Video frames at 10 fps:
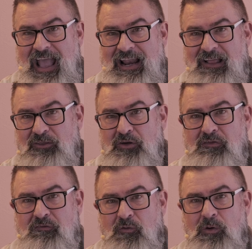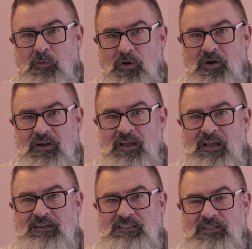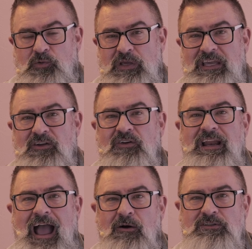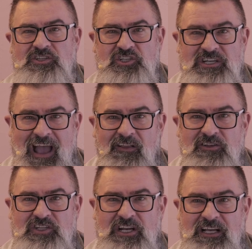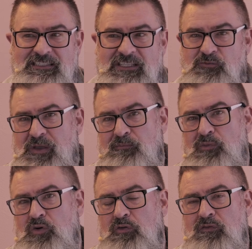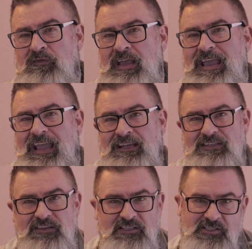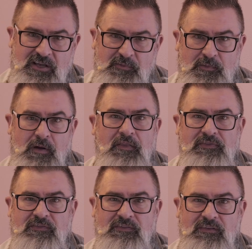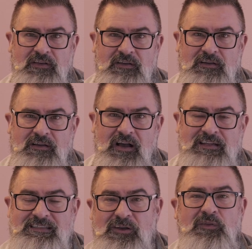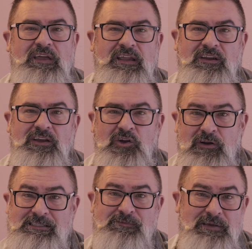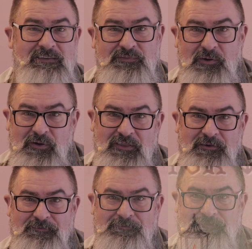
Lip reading: and I look forward to hearing how it's challenging us as we move into the summer months. Until then, grace and peace be with you.